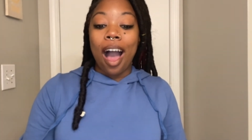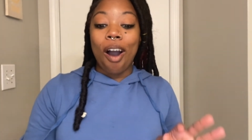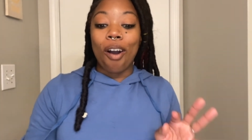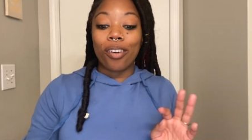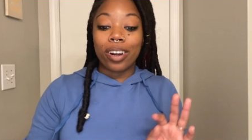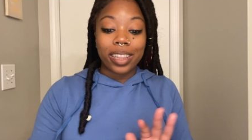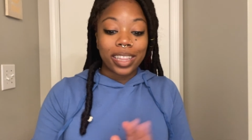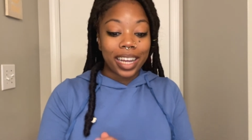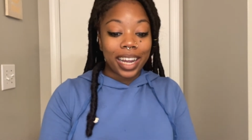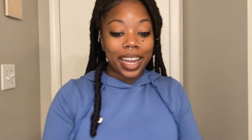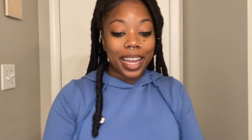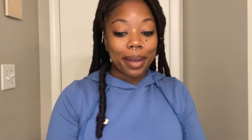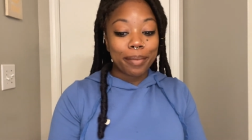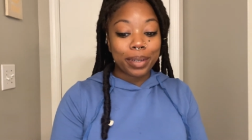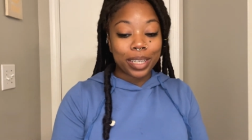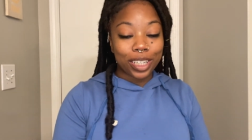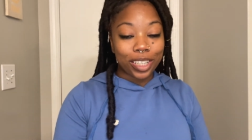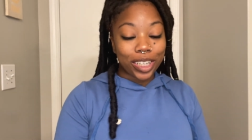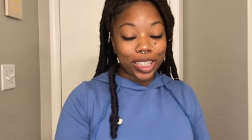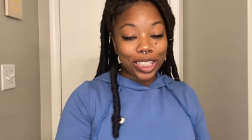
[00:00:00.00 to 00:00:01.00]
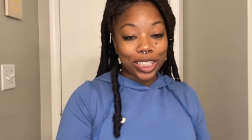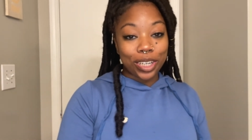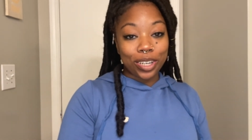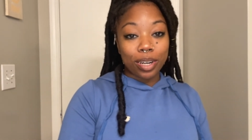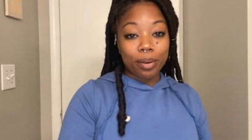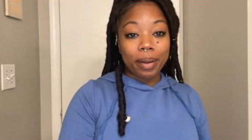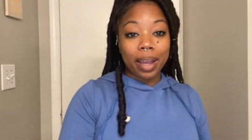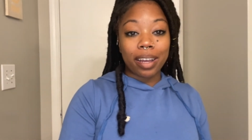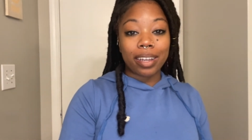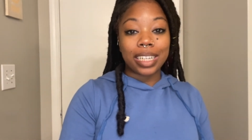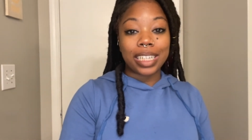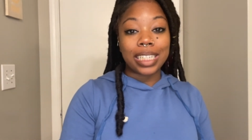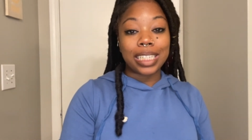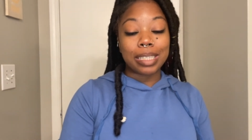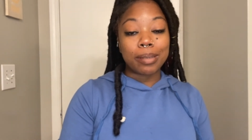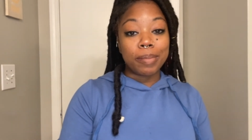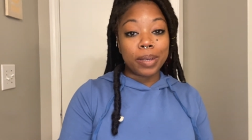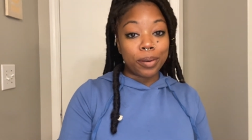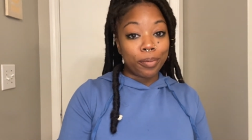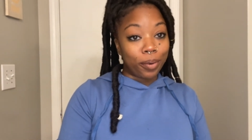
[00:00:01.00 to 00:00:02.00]
Only thing I am a little concerned about
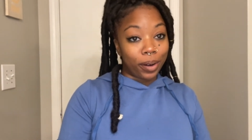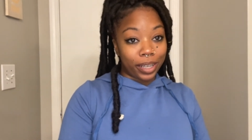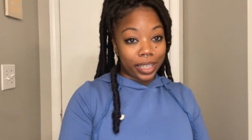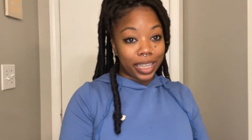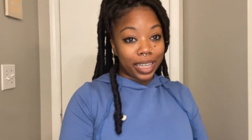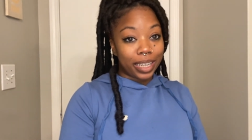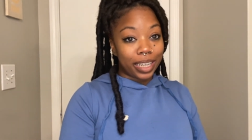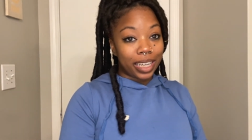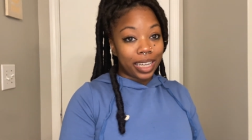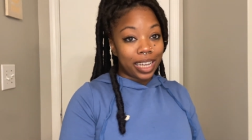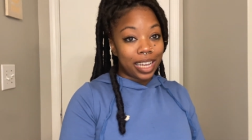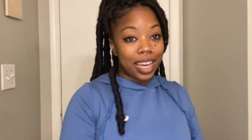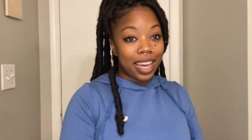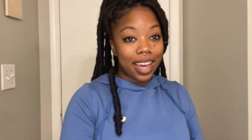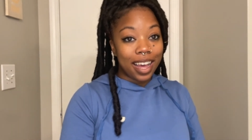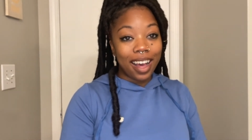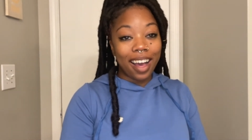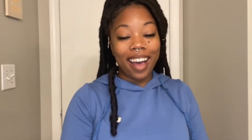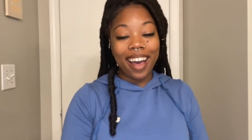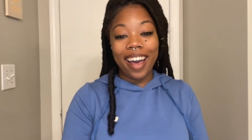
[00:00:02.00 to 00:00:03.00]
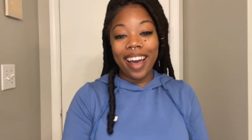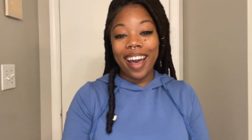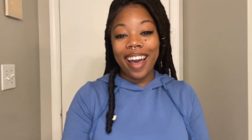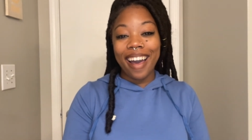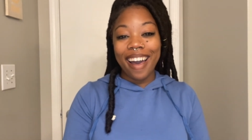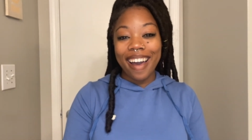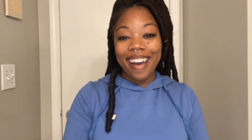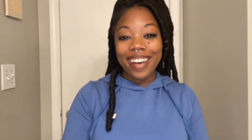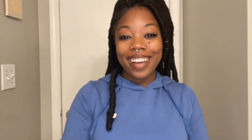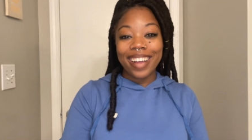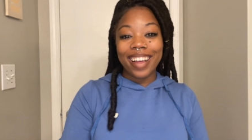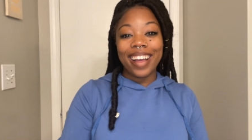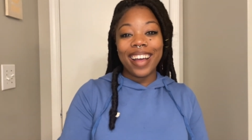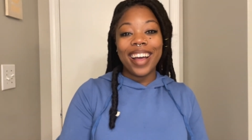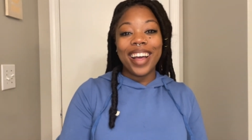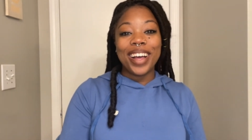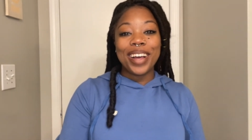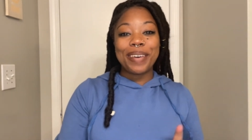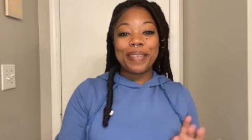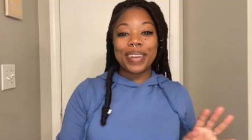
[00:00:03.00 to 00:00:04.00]
is me working
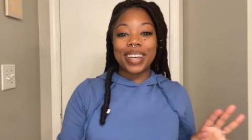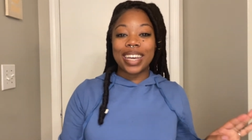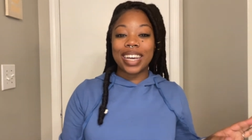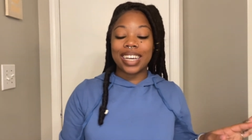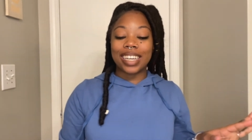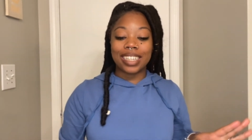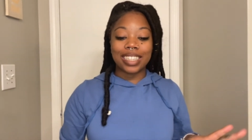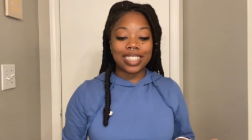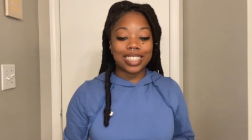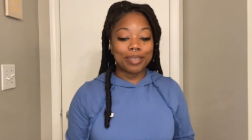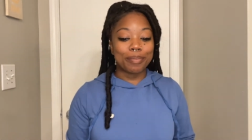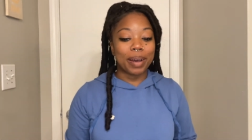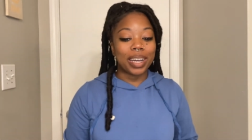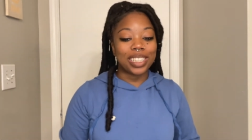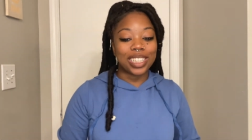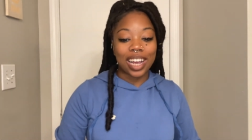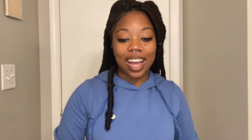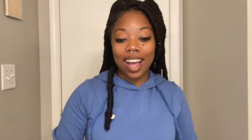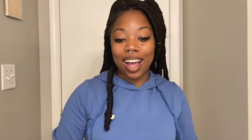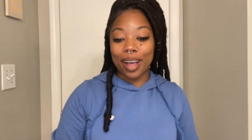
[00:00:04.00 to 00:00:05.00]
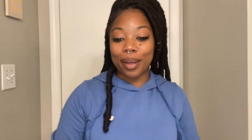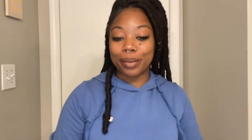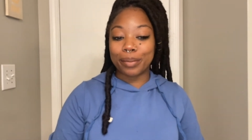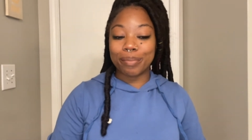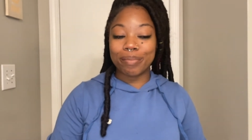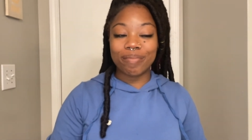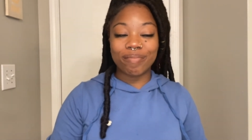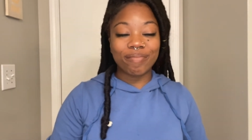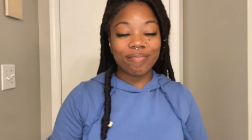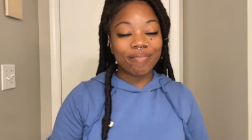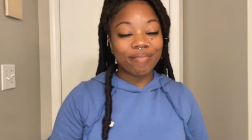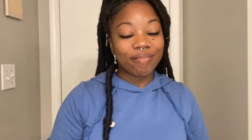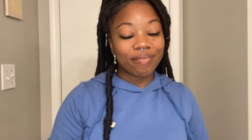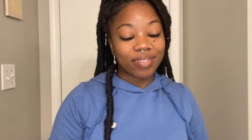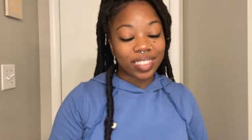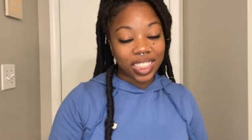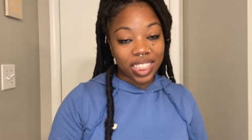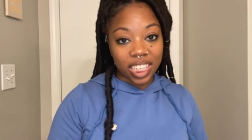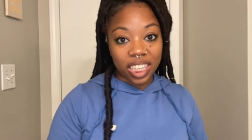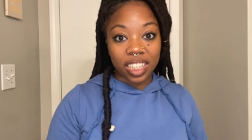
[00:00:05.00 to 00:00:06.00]
because my job
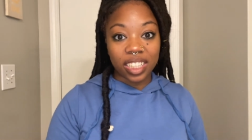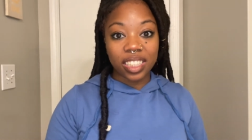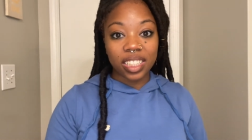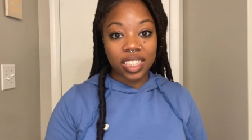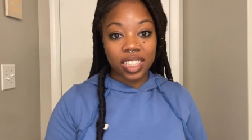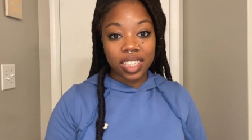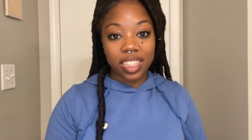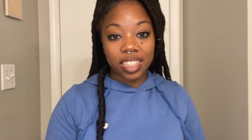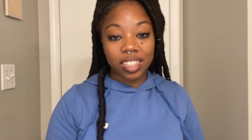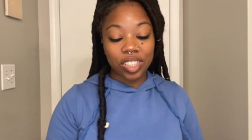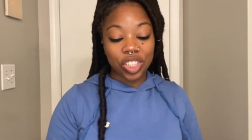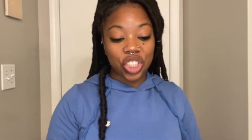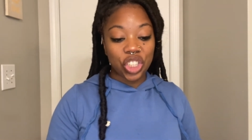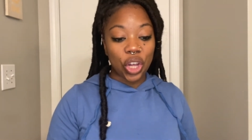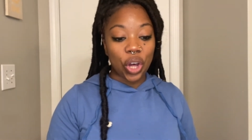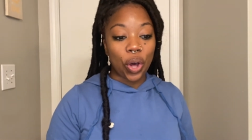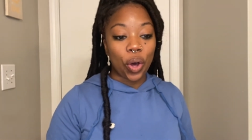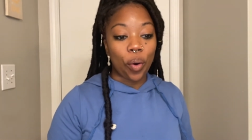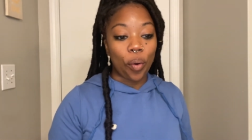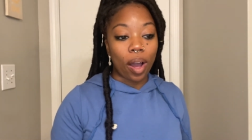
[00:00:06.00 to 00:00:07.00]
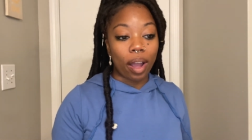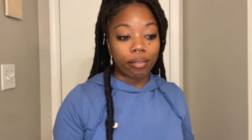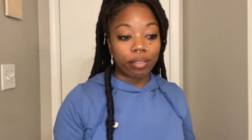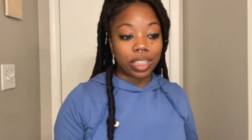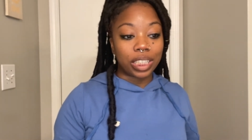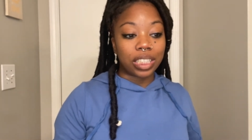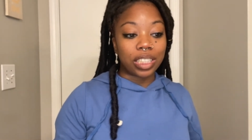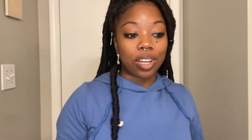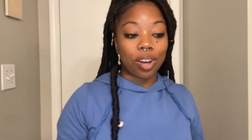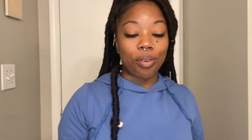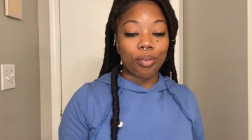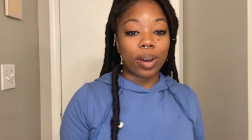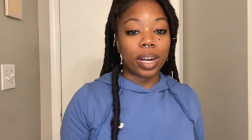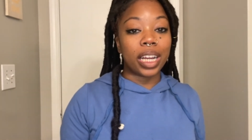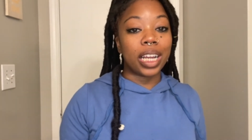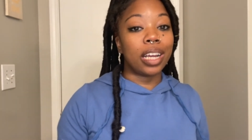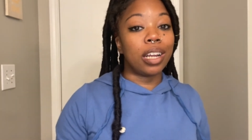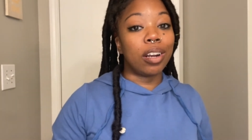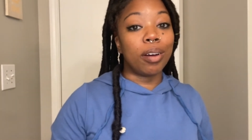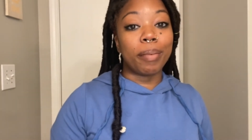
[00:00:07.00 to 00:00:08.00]
sucks. So I really don't want
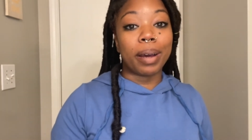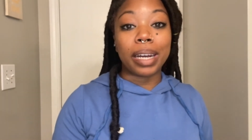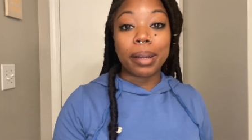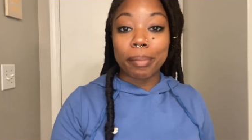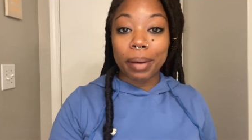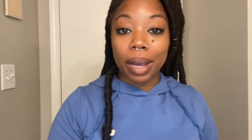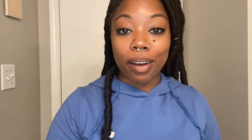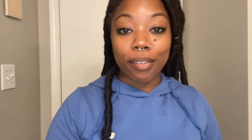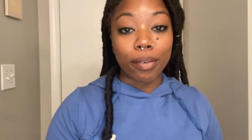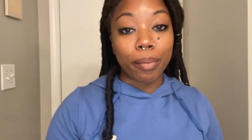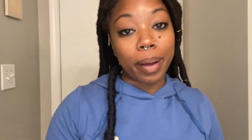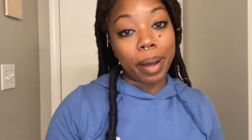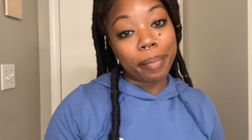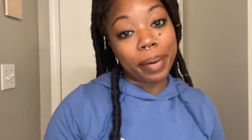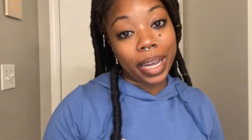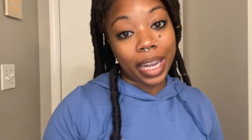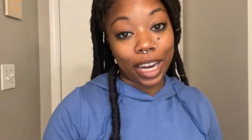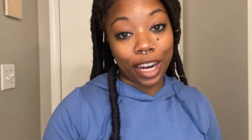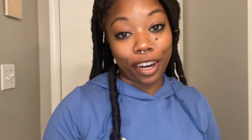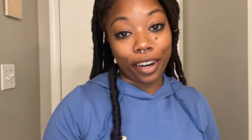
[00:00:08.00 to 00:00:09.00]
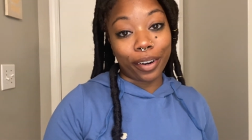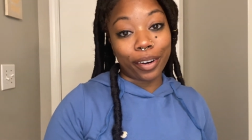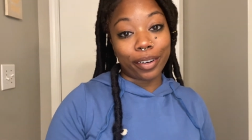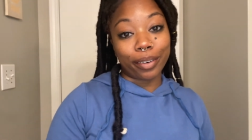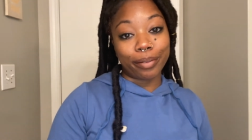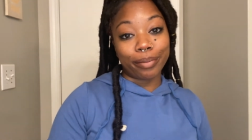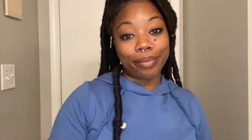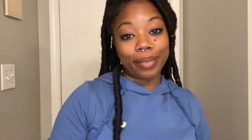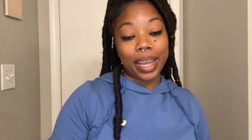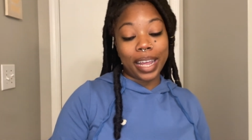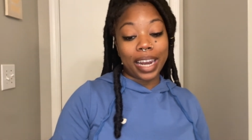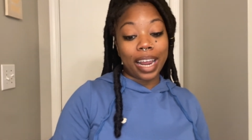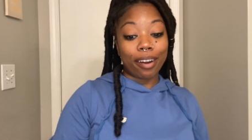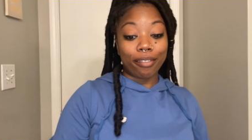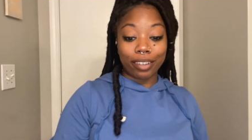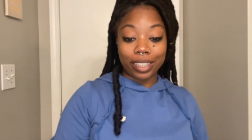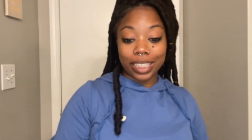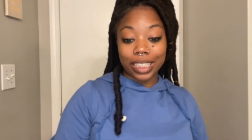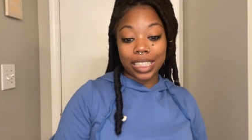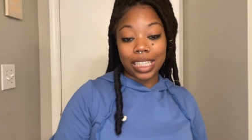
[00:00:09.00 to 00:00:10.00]
to hear nobody mouth about my hair. And that
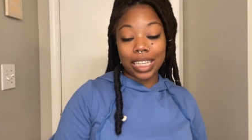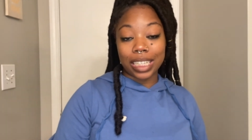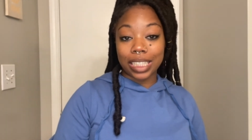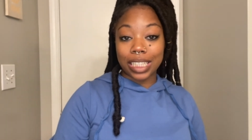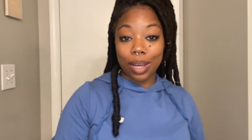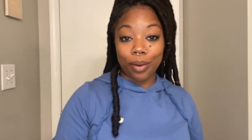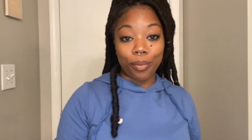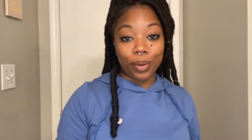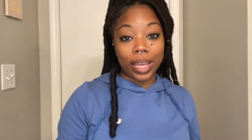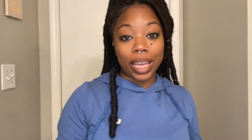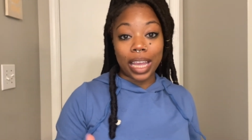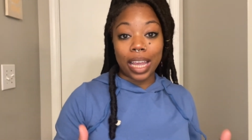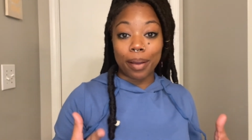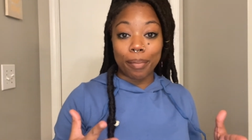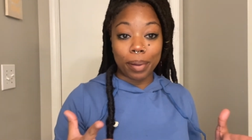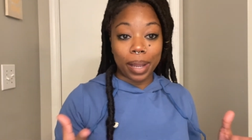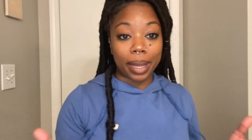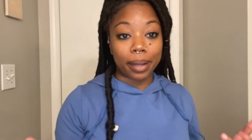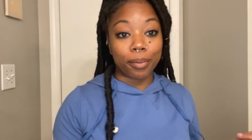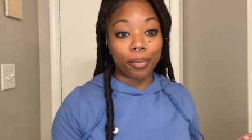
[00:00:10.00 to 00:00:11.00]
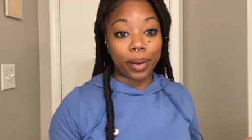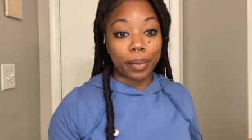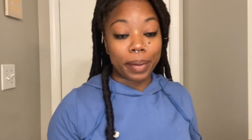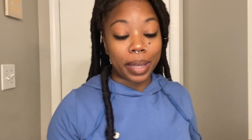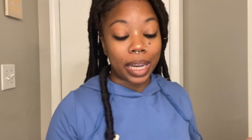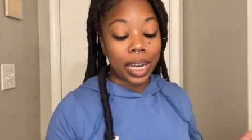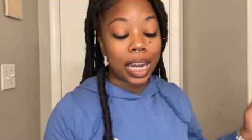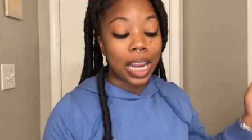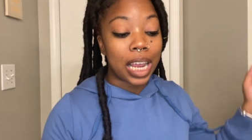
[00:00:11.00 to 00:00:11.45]
really sucks that we Black women